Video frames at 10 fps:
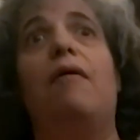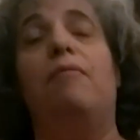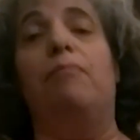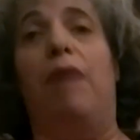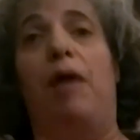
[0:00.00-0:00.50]

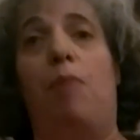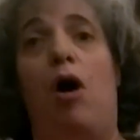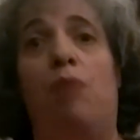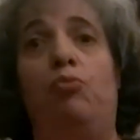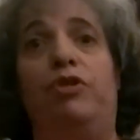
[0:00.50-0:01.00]
my
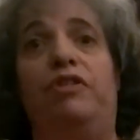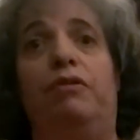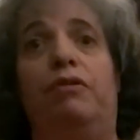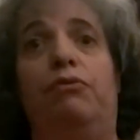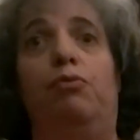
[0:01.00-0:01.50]
mom was in
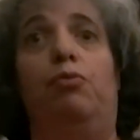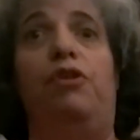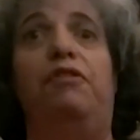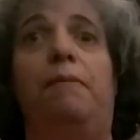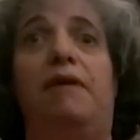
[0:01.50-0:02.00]
the room
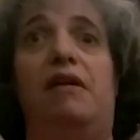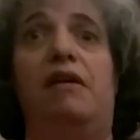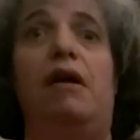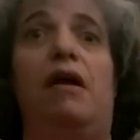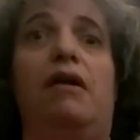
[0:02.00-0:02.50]
with
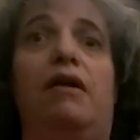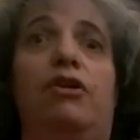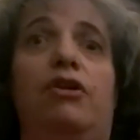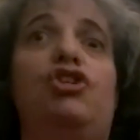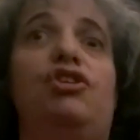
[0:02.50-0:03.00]
me, and
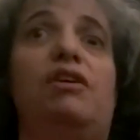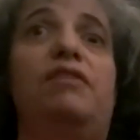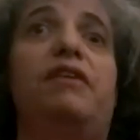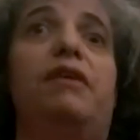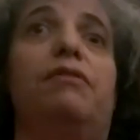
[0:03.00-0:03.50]
she
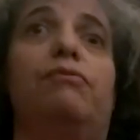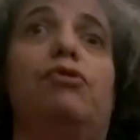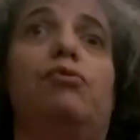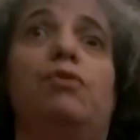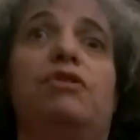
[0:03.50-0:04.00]
said the
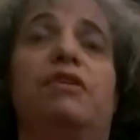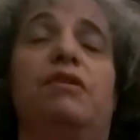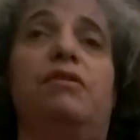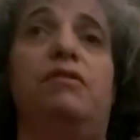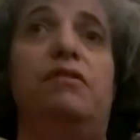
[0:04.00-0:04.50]
room was
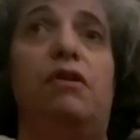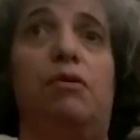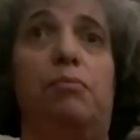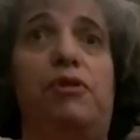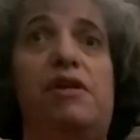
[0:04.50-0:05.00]
in
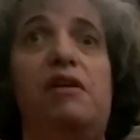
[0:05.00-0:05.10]
complete